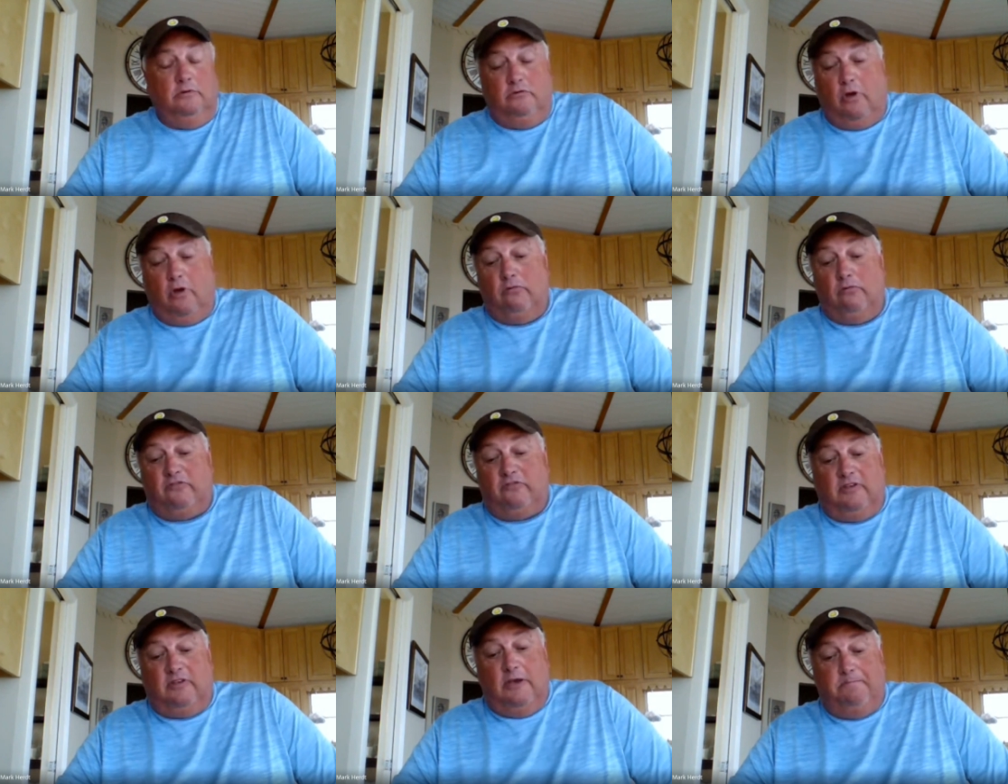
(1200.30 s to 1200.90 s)

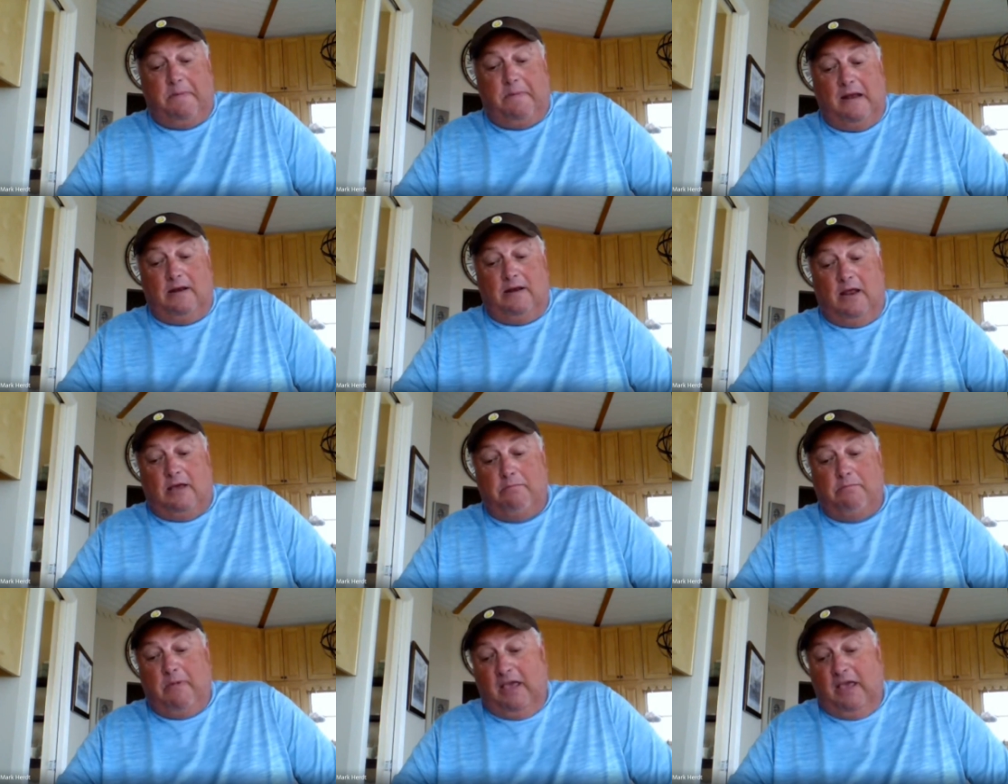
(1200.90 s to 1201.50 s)
don't sleep on
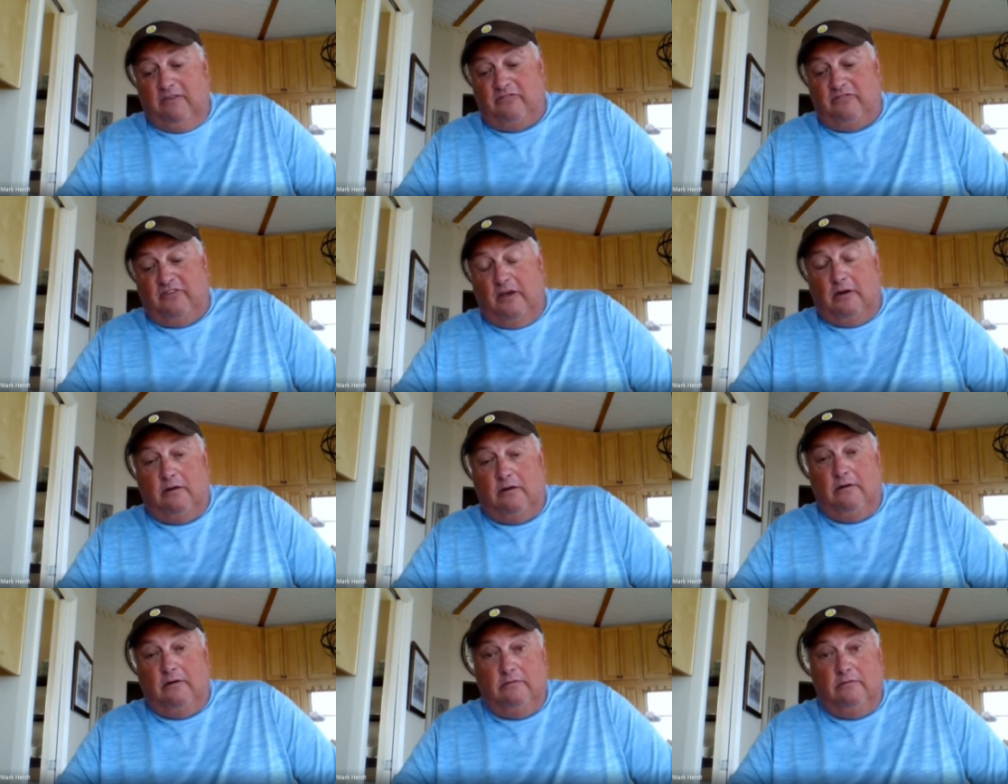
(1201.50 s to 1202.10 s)
Nick
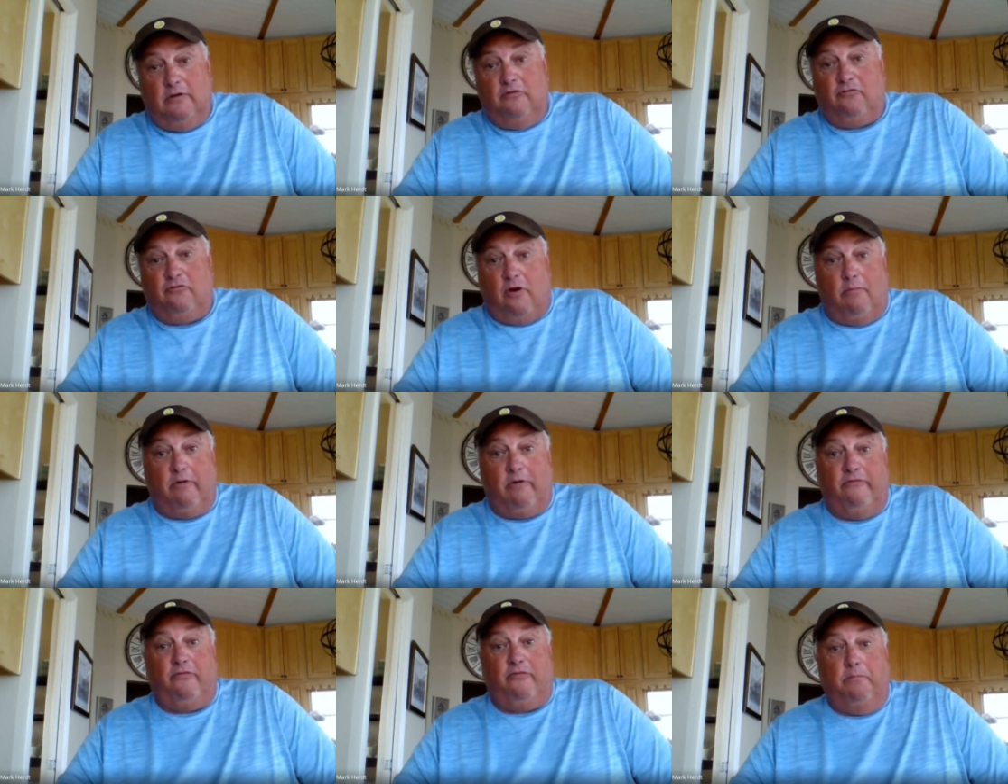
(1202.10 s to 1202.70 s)
Mason, the
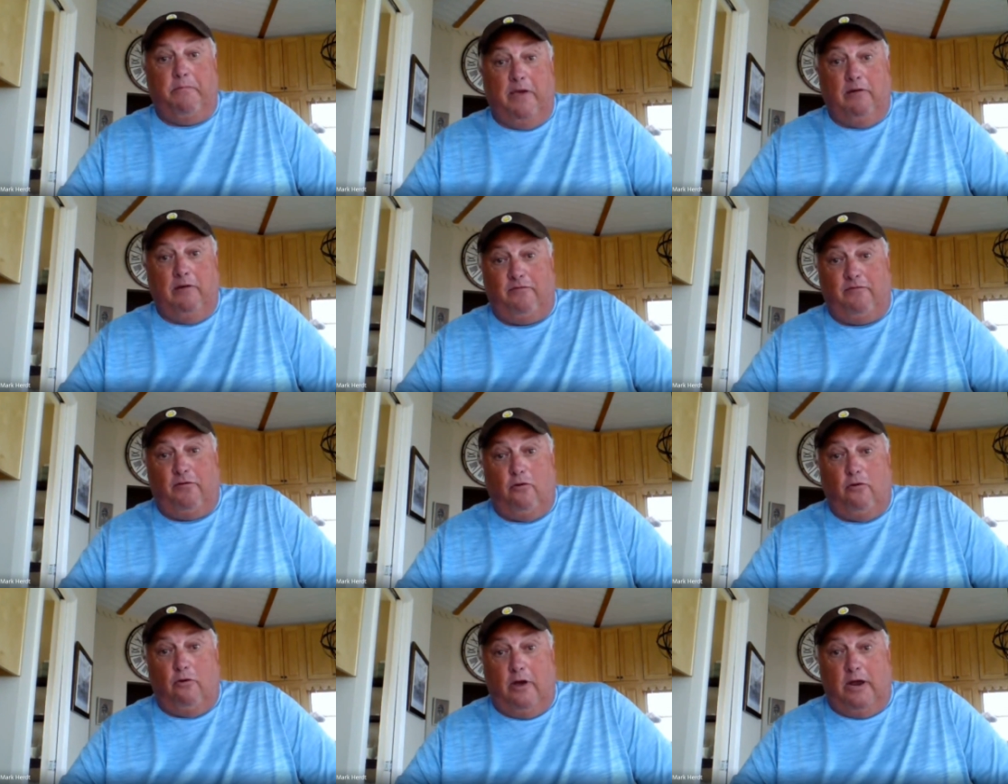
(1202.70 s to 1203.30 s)
drummer from Pink
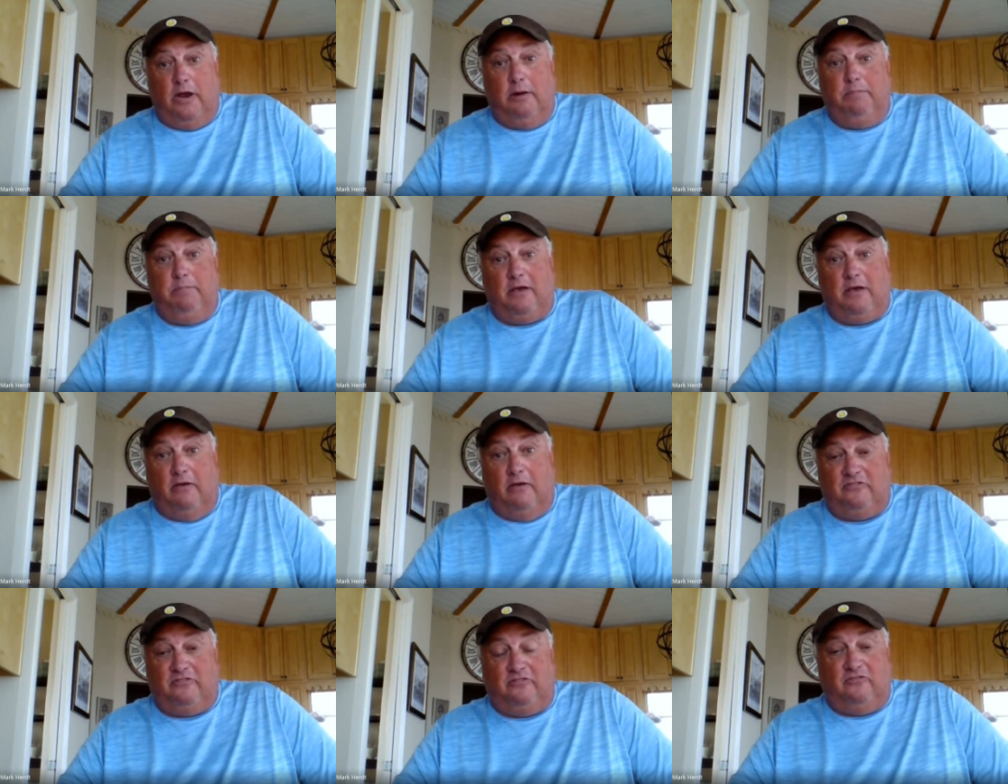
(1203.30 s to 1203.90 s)
Floyd,
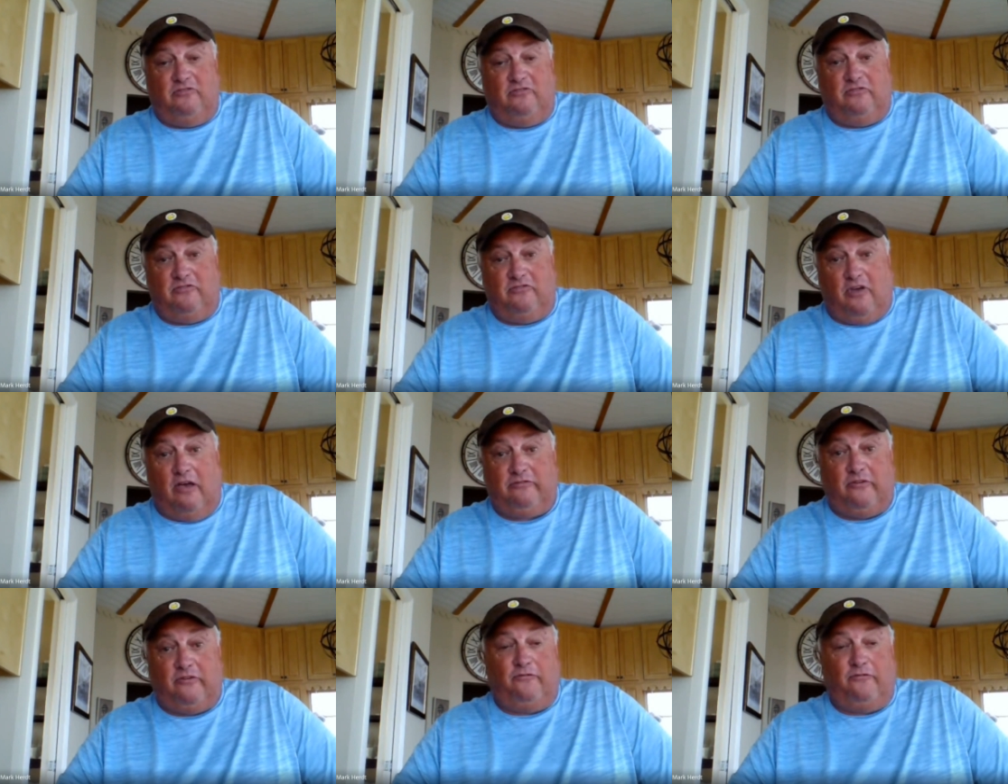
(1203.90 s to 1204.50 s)
because
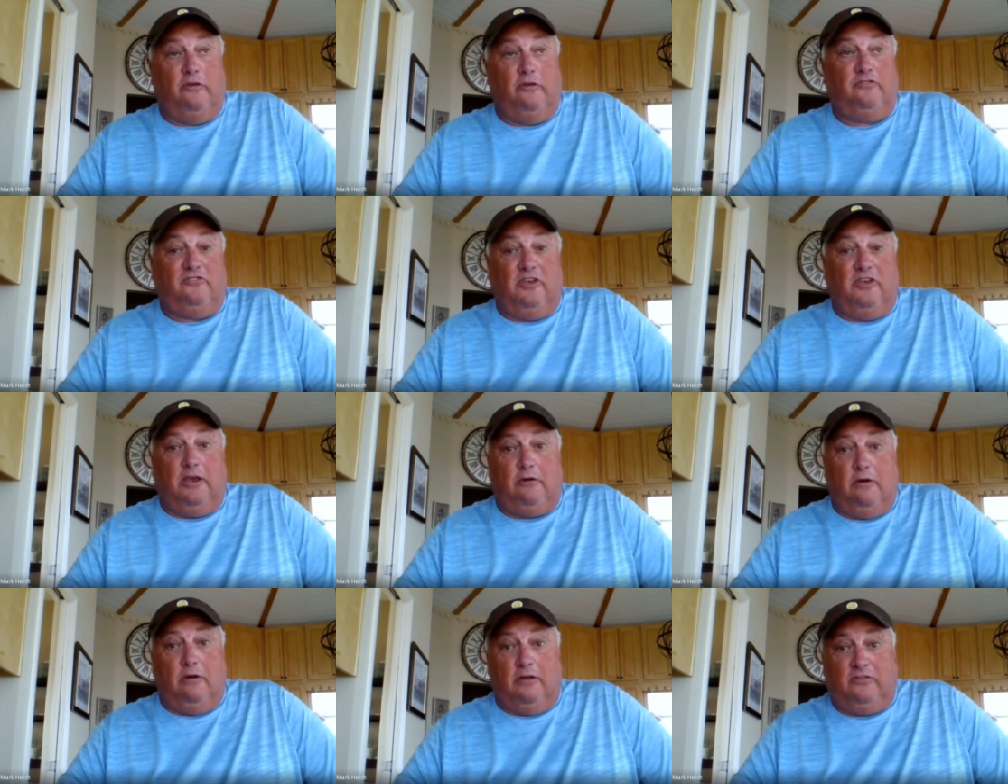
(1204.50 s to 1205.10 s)
Sauce Full of
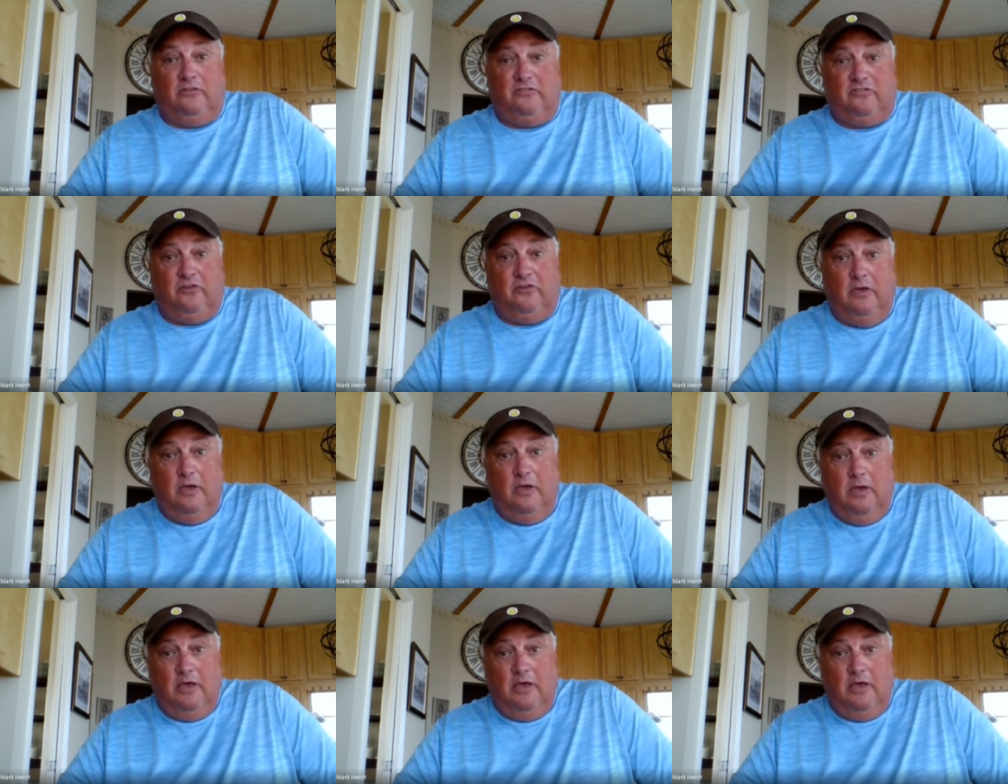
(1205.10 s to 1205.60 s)
Secrets.